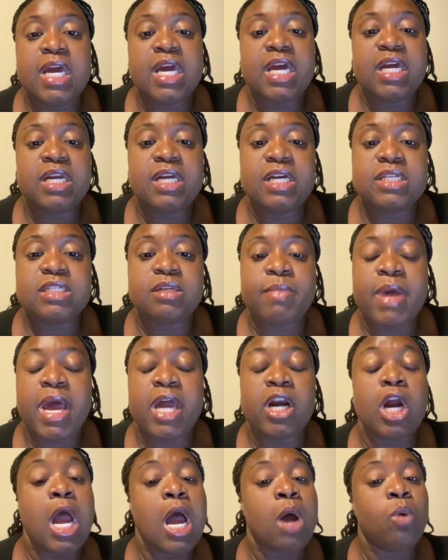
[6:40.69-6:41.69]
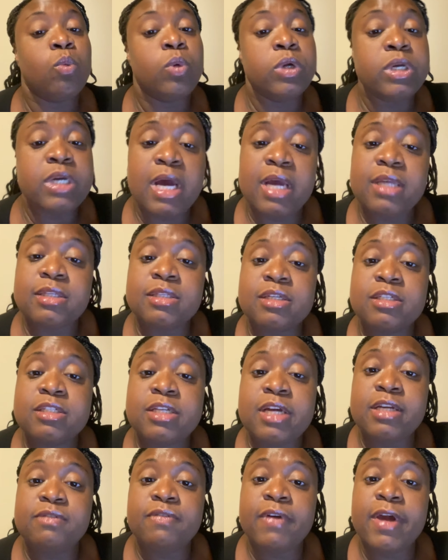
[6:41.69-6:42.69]
It doesn't matter. I would not
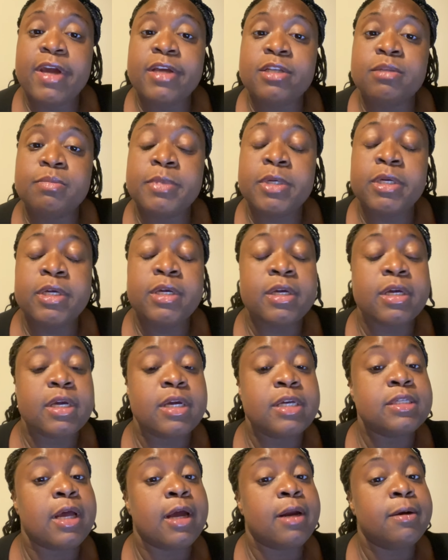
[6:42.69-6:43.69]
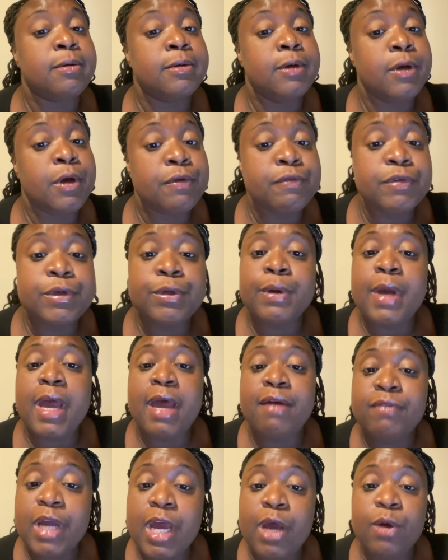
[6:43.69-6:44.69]
suggest Facebook, because I don't know if you
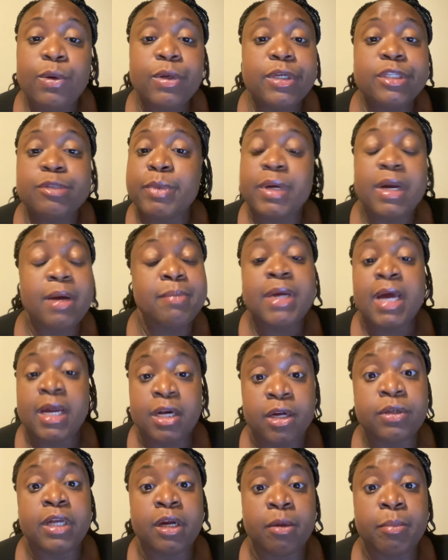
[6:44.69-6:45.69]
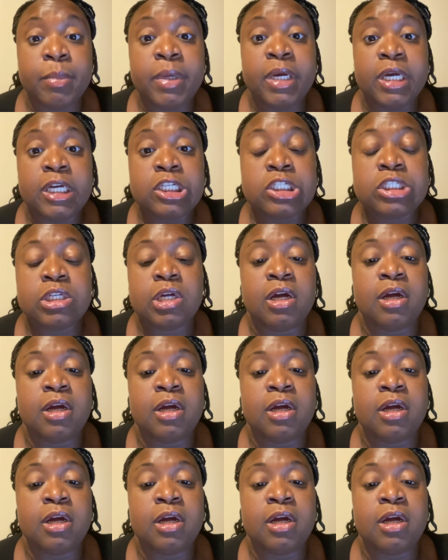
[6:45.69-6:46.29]
have noticed, but I'm not on there much.